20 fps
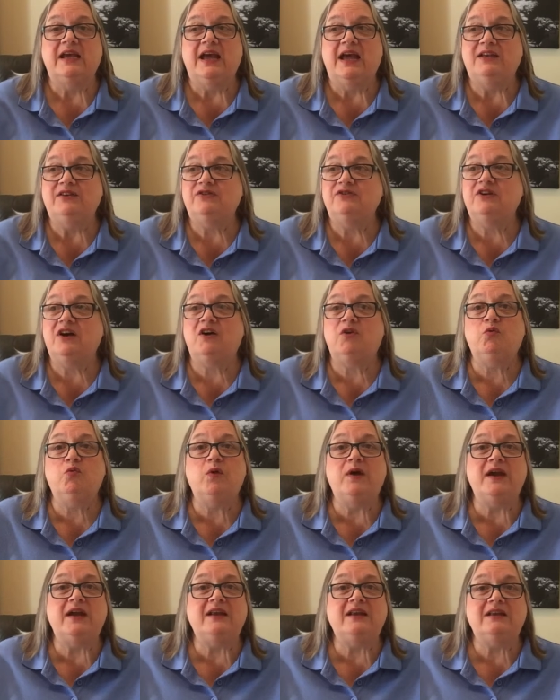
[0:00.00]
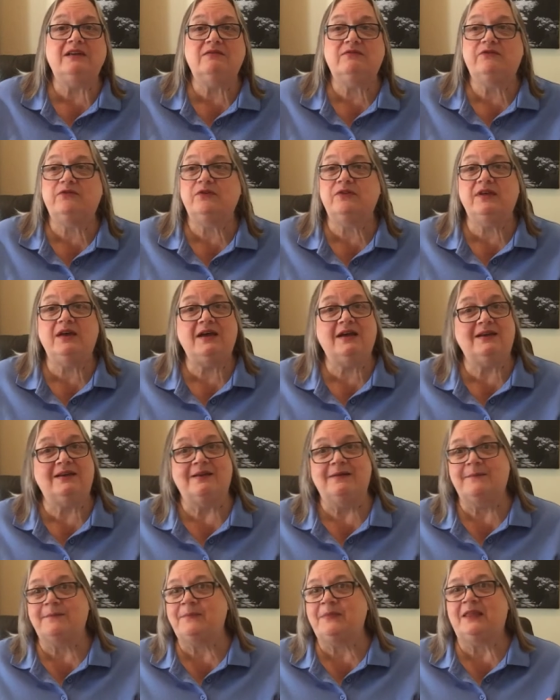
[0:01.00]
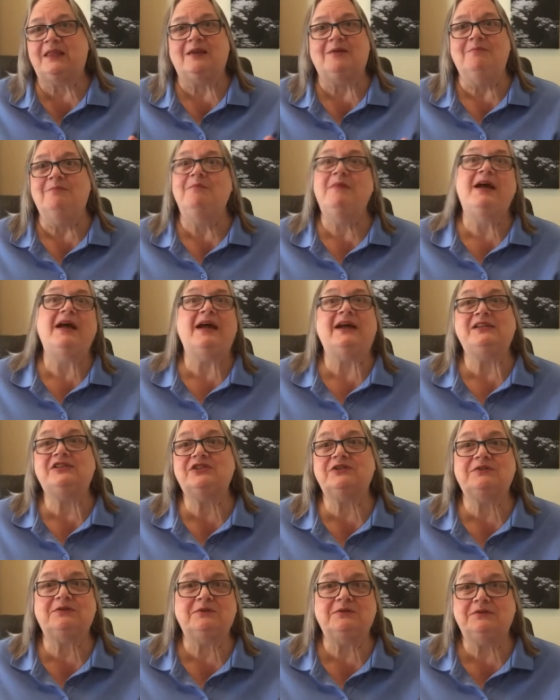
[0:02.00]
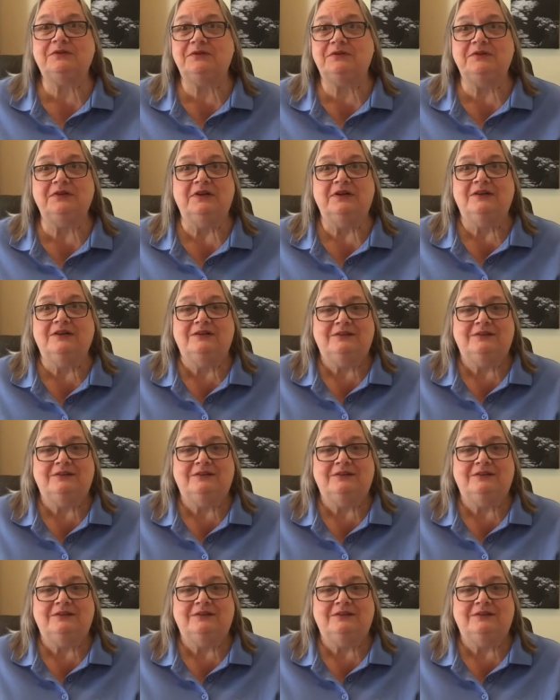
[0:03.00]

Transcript: and you're not waiting for that magical